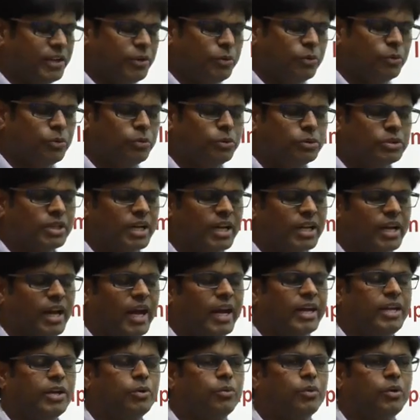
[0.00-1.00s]
huge and
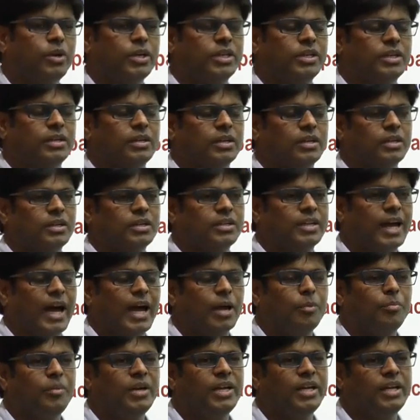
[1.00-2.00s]
adequate
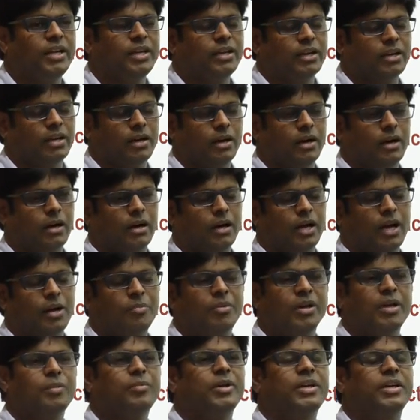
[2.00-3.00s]
timely
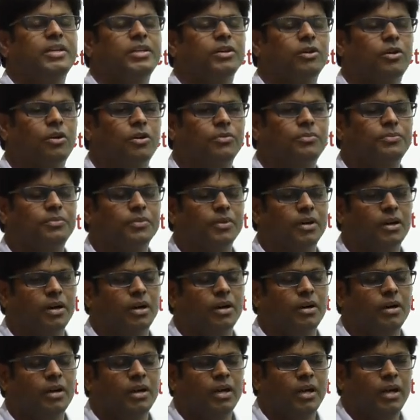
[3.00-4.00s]
availability of
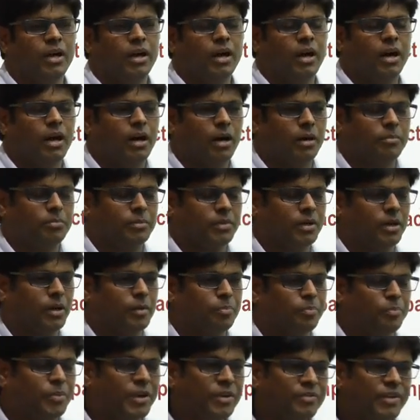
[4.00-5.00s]

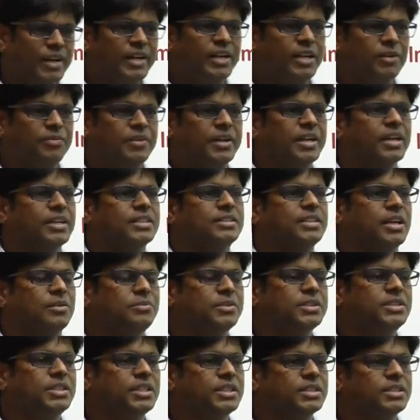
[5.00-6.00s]
preventive care
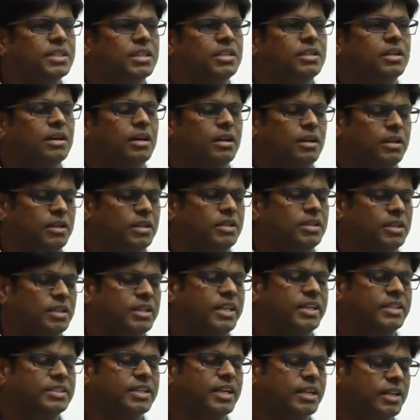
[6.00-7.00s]
services
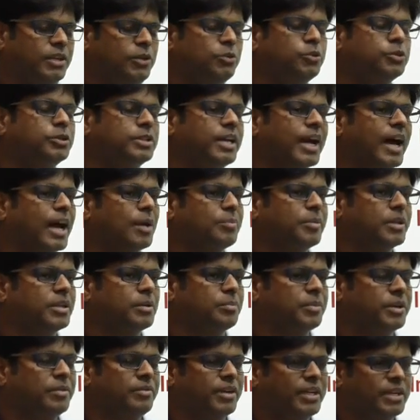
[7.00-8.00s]
there is a huge gap in
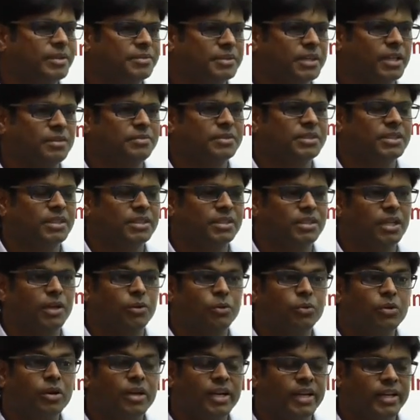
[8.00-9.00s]
the preventive services in the
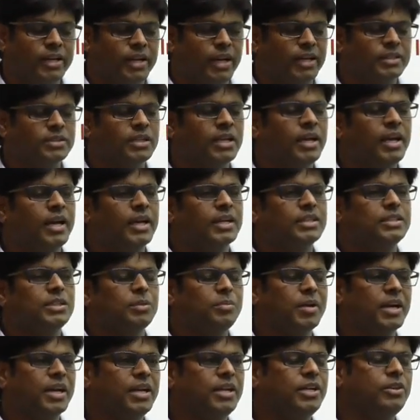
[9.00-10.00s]
rural areas.
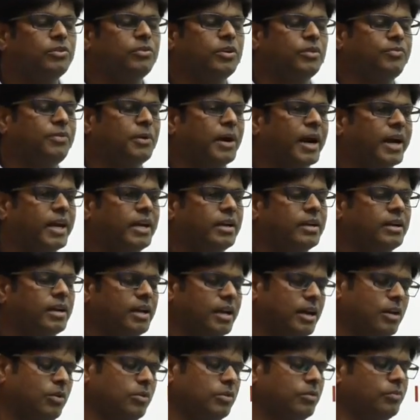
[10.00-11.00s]
Similarly, you will find
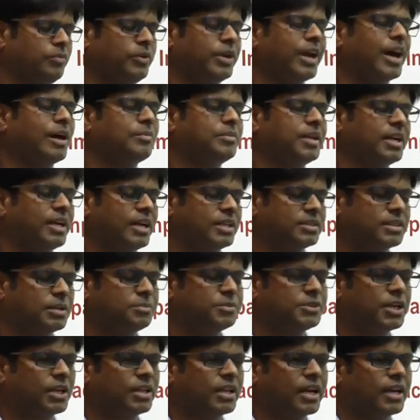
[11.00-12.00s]
we have an
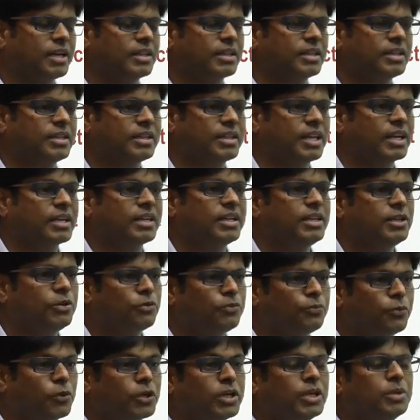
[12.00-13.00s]
assumption that 30
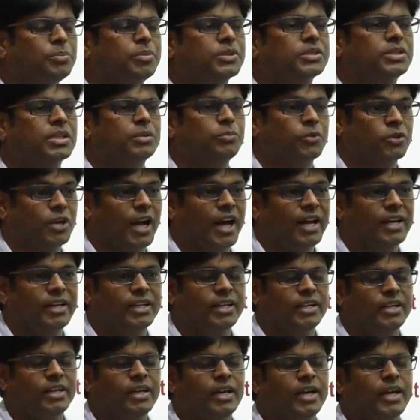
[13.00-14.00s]
to 40%
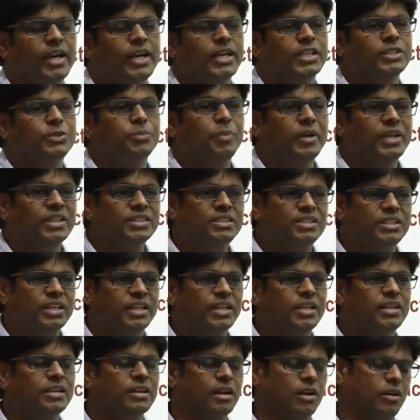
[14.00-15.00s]
mortality is being
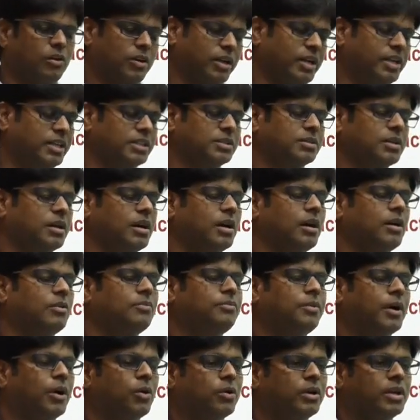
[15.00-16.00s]
seen, or it is
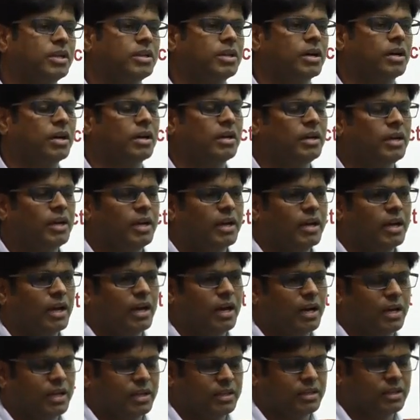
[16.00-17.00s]
found in
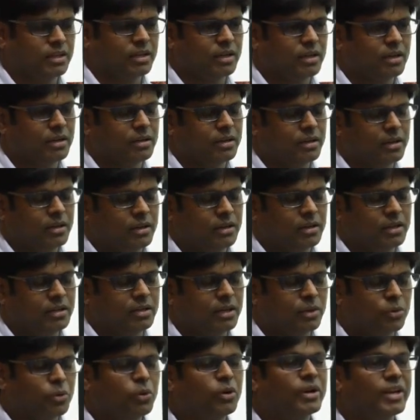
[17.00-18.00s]

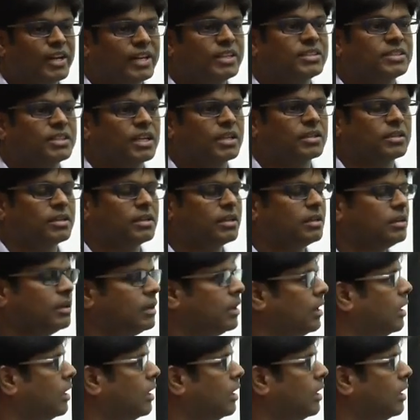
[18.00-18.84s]
the goat rearing sector.